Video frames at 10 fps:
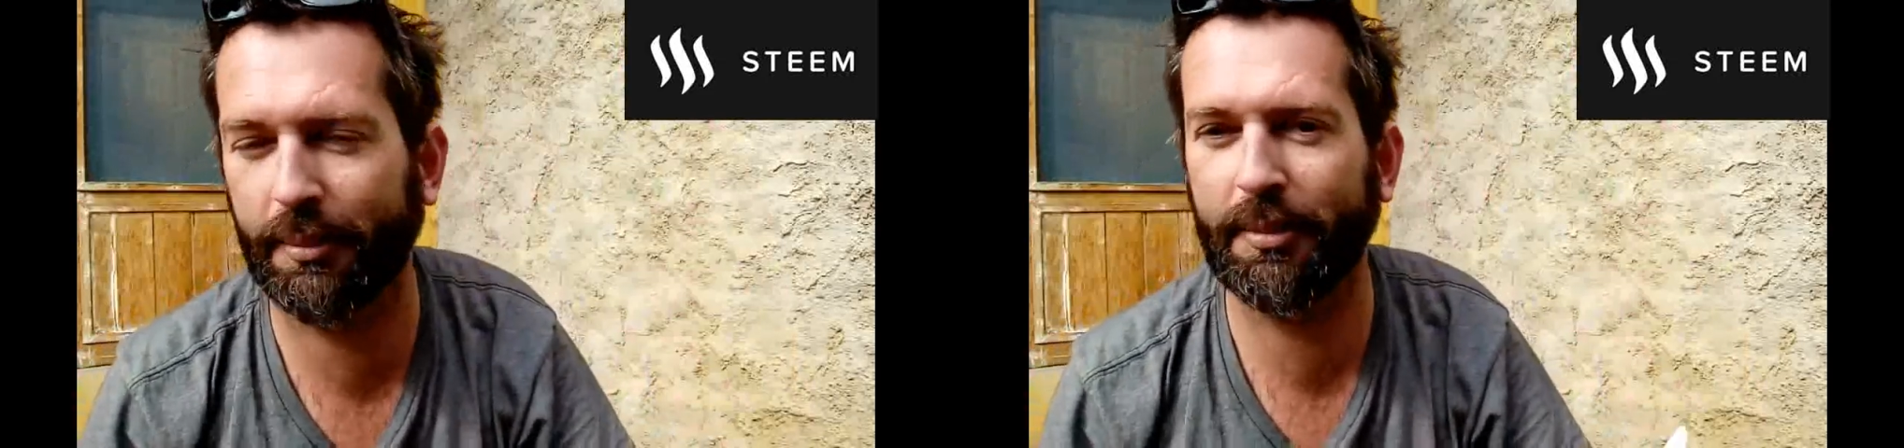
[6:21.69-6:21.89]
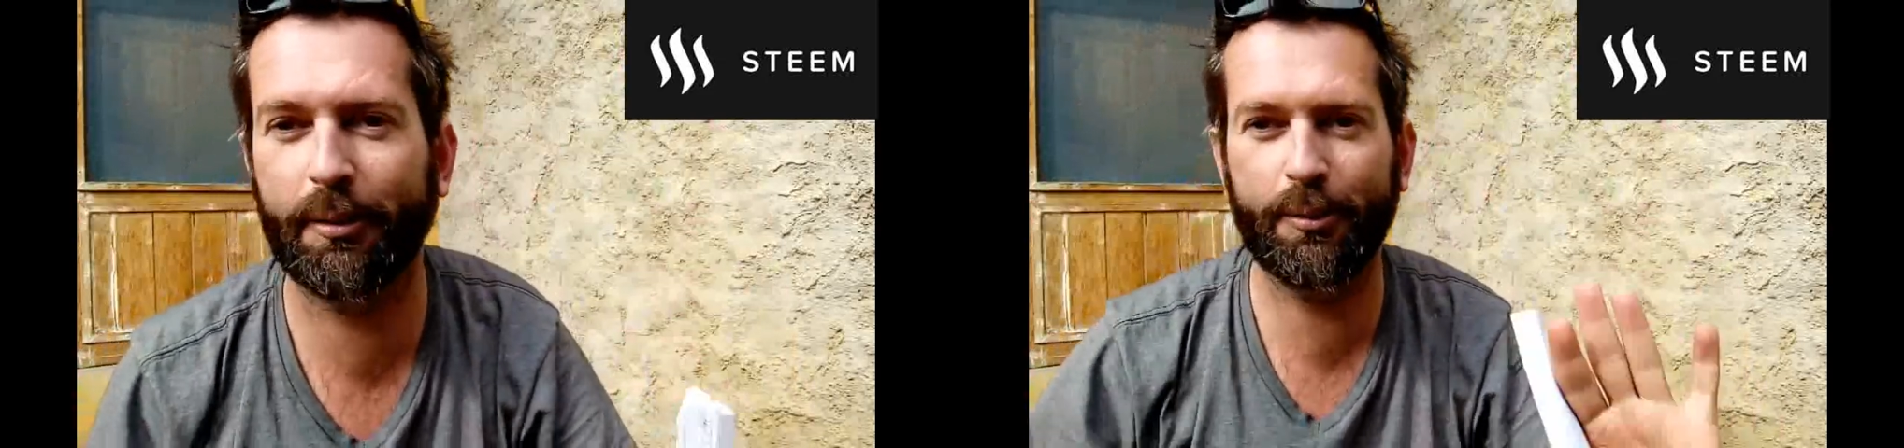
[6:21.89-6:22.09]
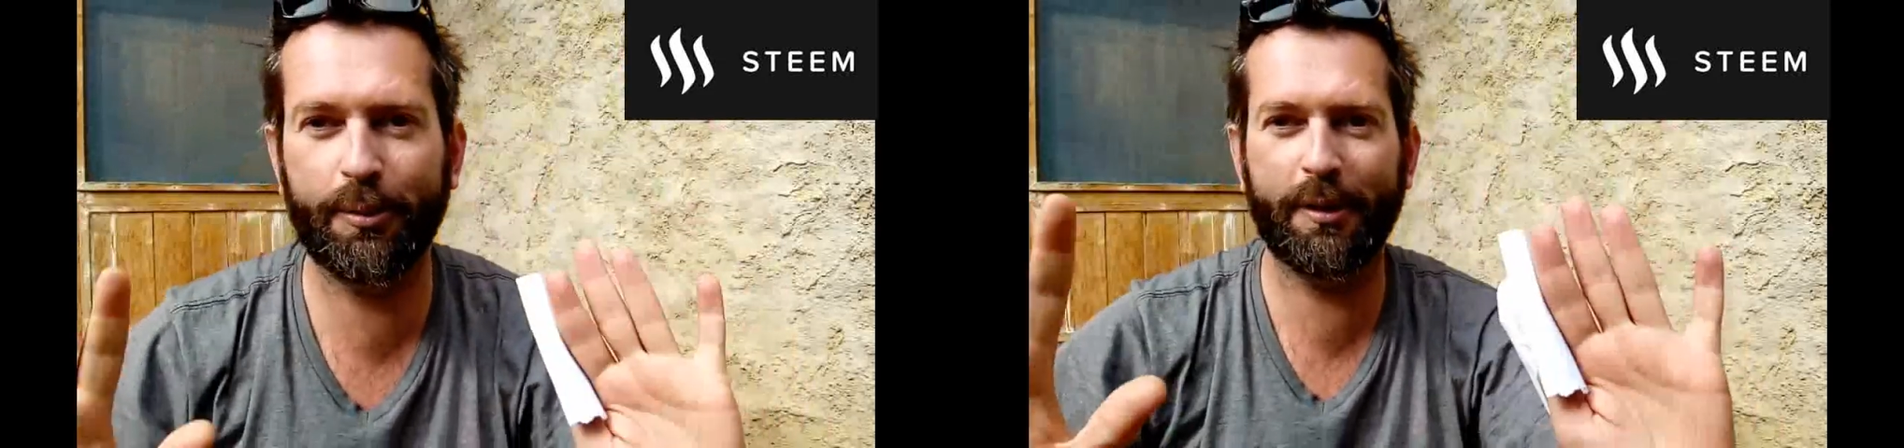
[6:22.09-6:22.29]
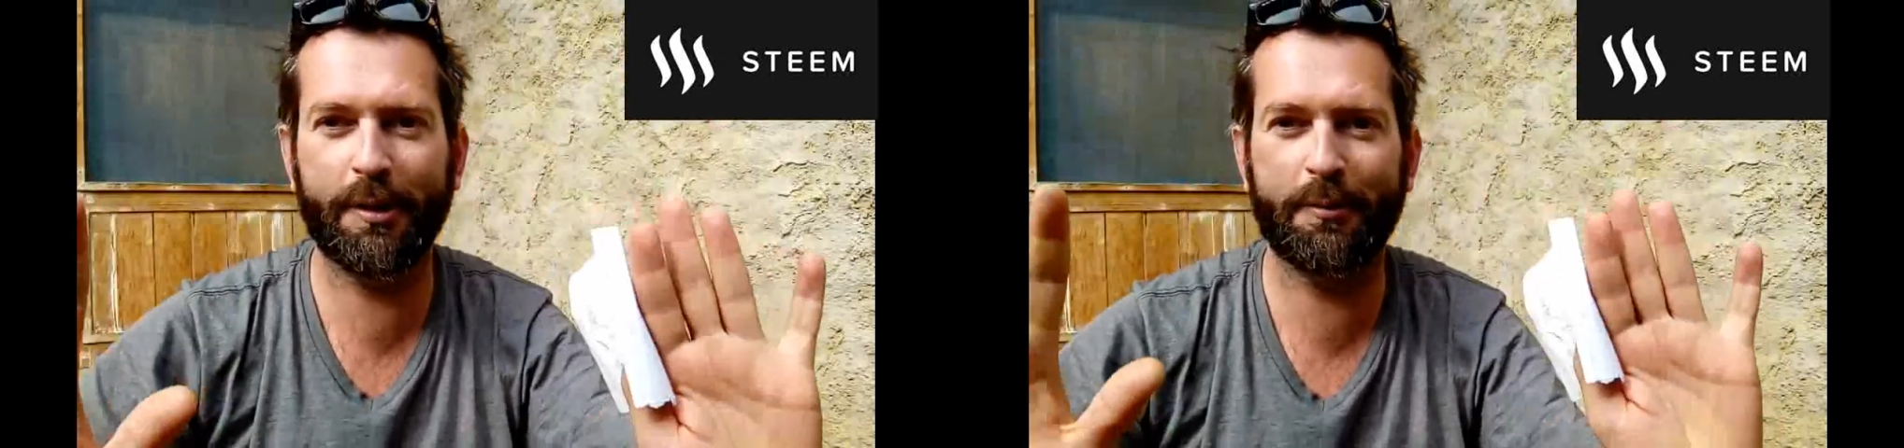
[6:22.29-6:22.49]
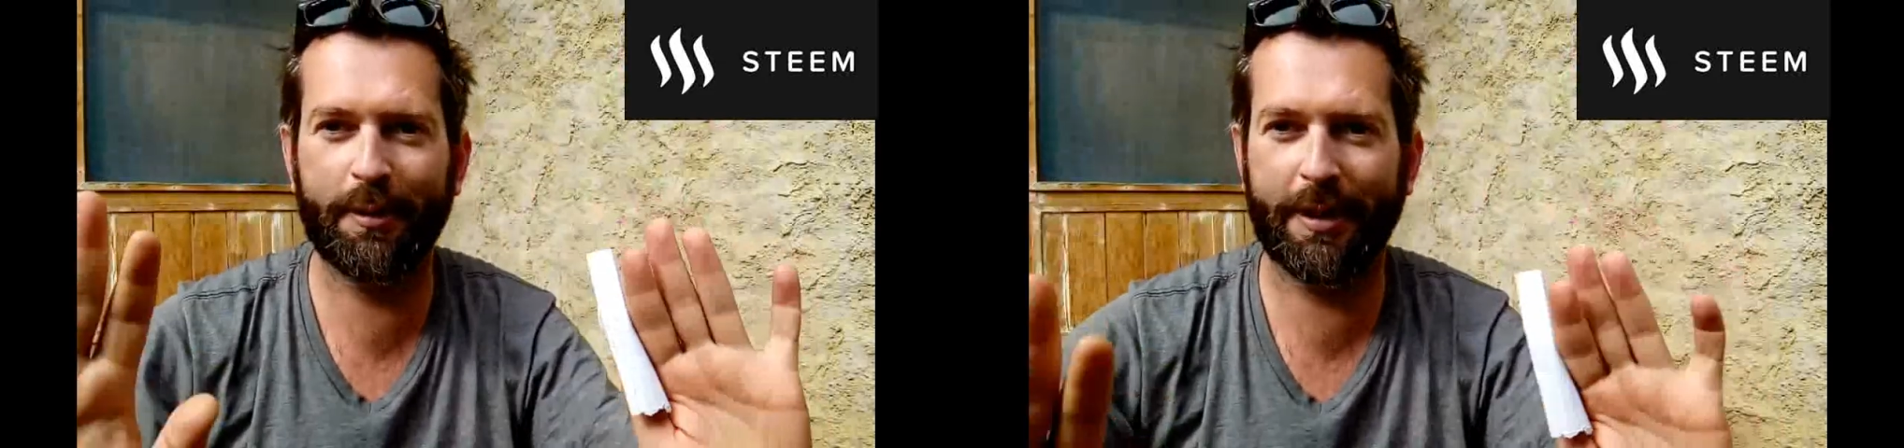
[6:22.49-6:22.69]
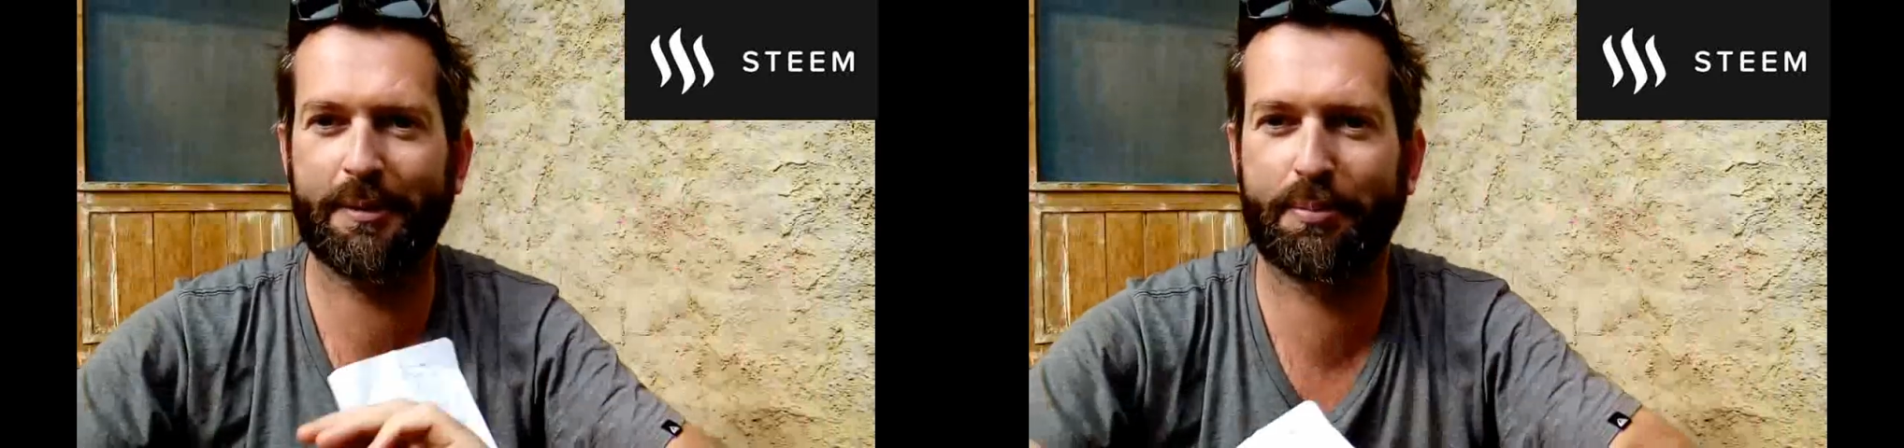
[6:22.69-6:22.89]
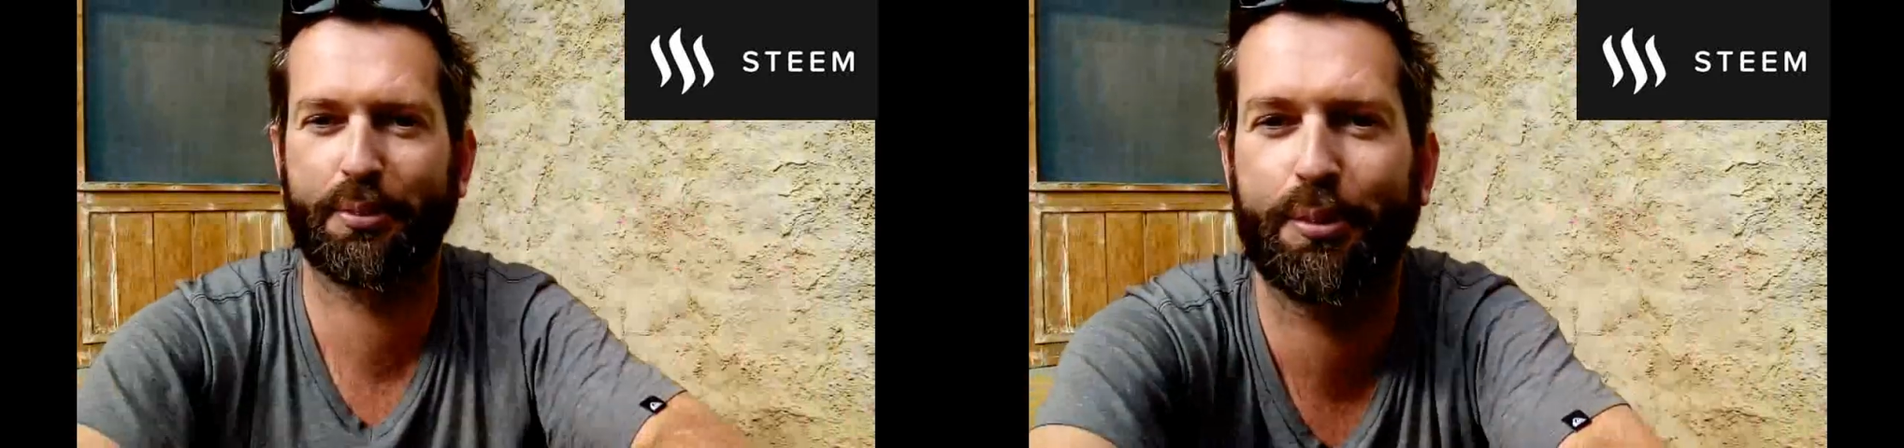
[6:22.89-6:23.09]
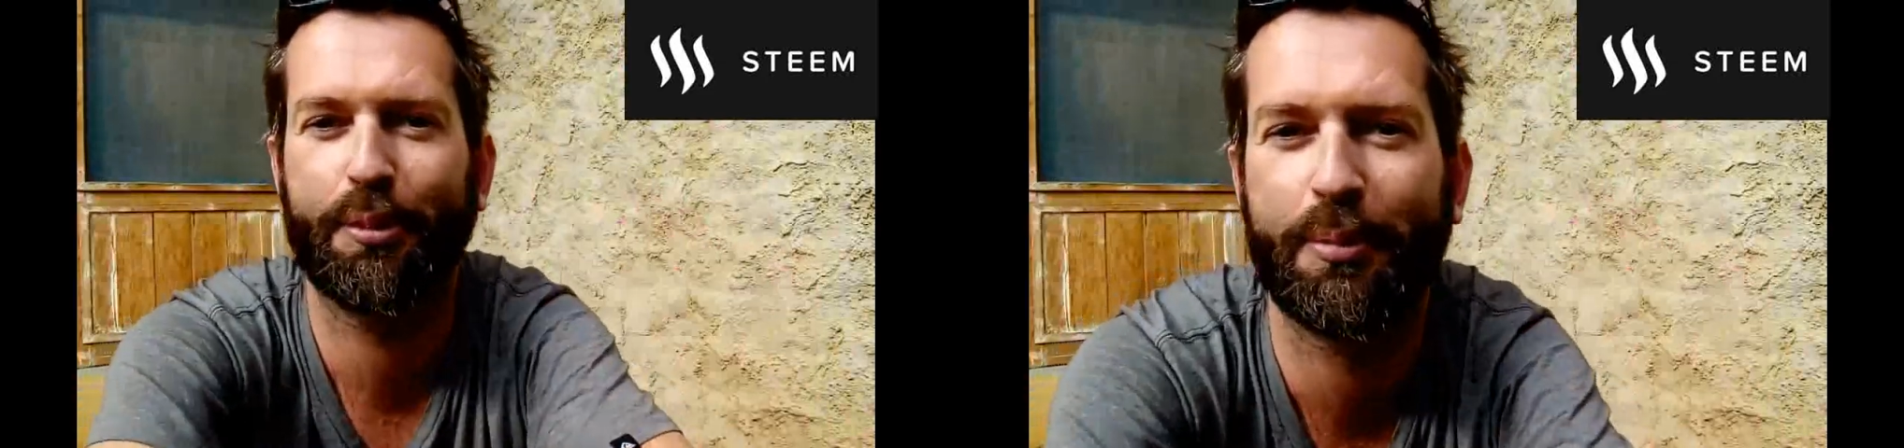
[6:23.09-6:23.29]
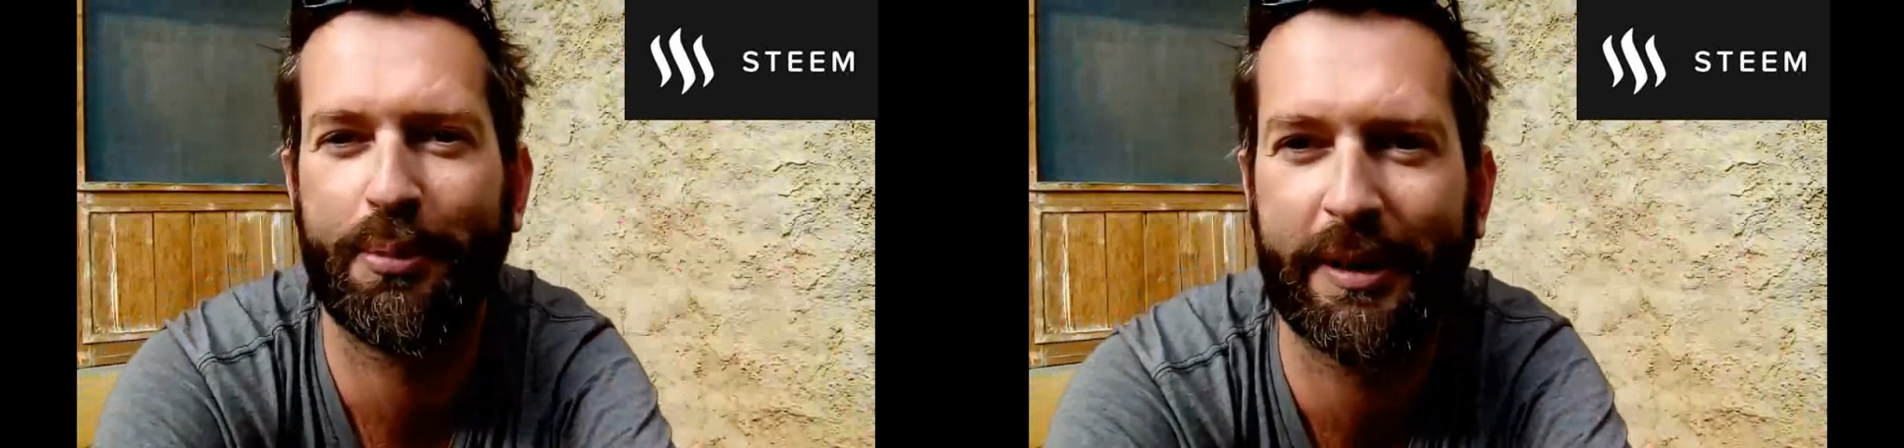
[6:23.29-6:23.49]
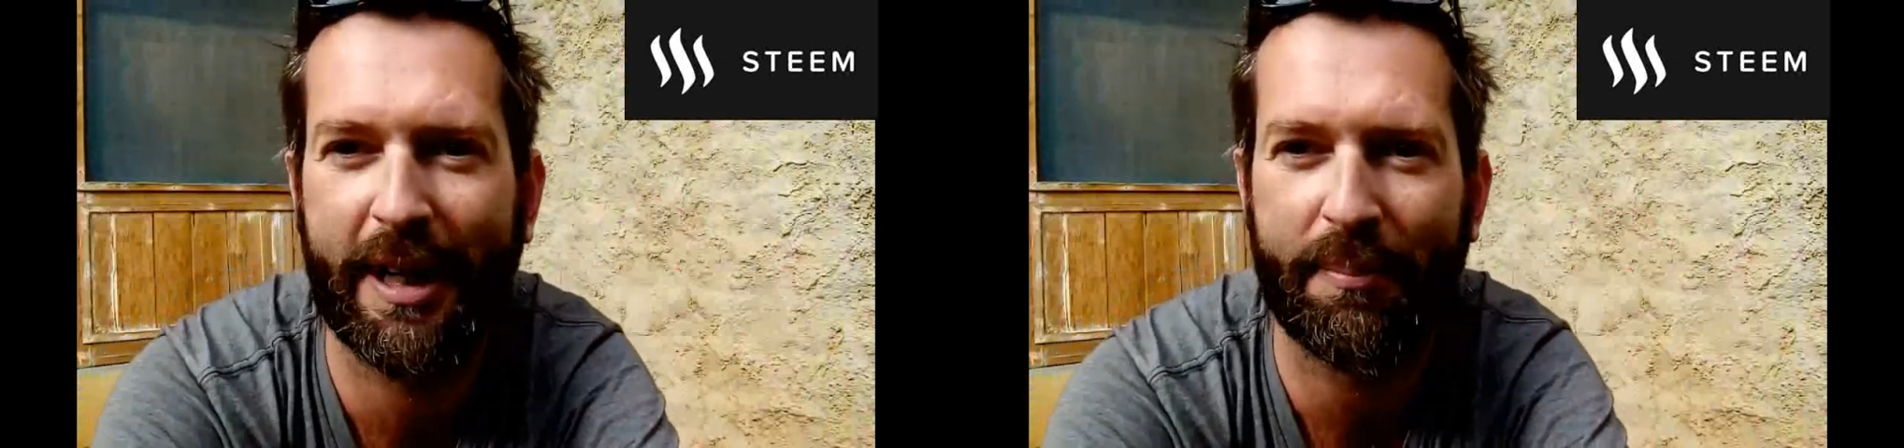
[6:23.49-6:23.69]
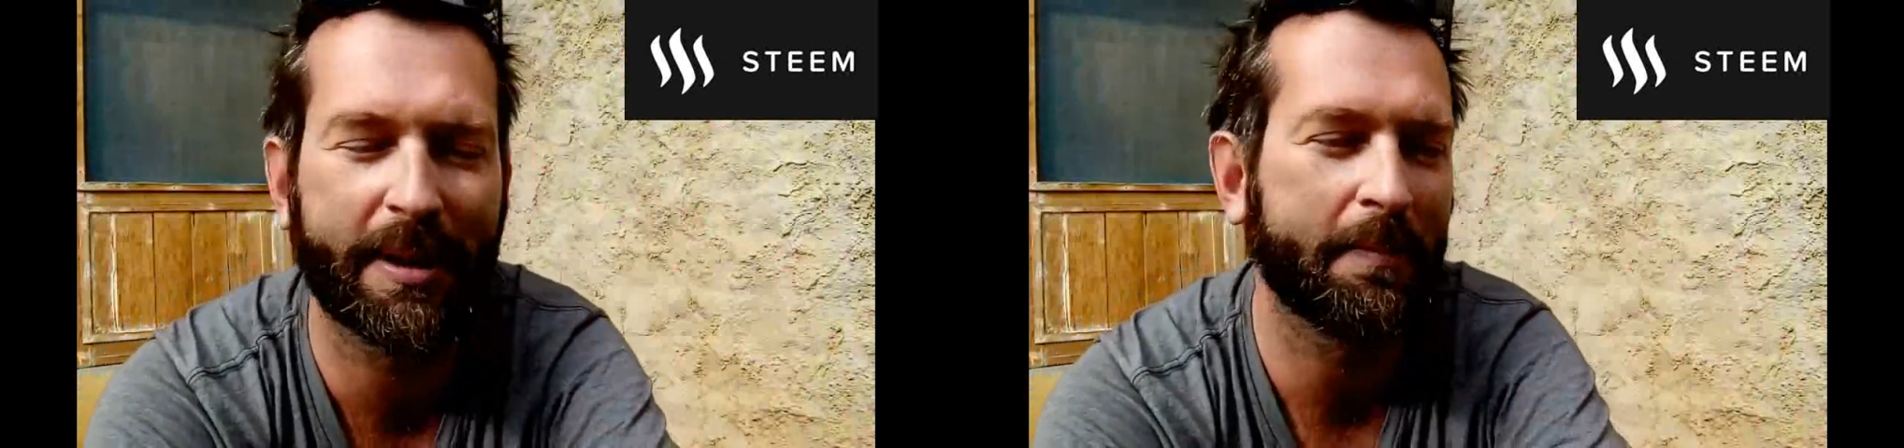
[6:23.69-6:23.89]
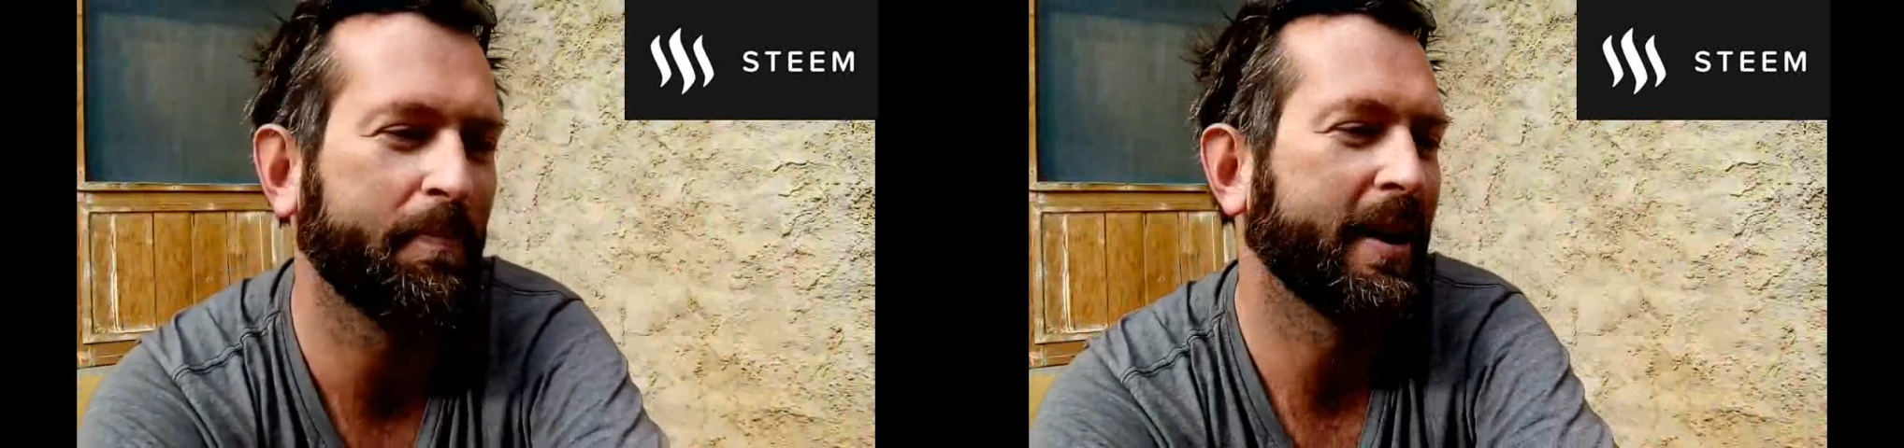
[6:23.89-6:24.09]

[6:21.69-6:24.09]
I'm like, whoa, that's proper gambling.